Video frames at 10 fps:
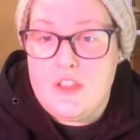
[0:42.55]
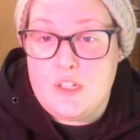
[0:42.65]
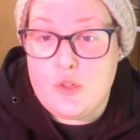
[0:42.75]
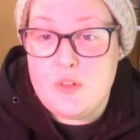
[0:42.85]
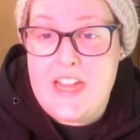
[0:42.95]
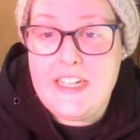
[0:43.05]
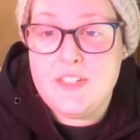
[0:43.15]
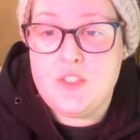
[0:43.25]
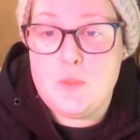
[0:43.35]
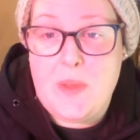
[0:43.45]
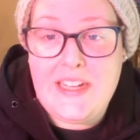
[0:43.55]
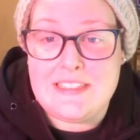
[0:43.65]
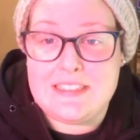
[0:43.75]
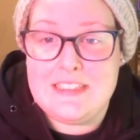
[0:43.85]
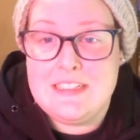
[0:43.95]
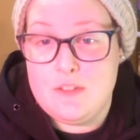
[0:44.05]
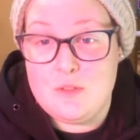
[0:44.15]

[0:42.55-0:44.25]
the creative space.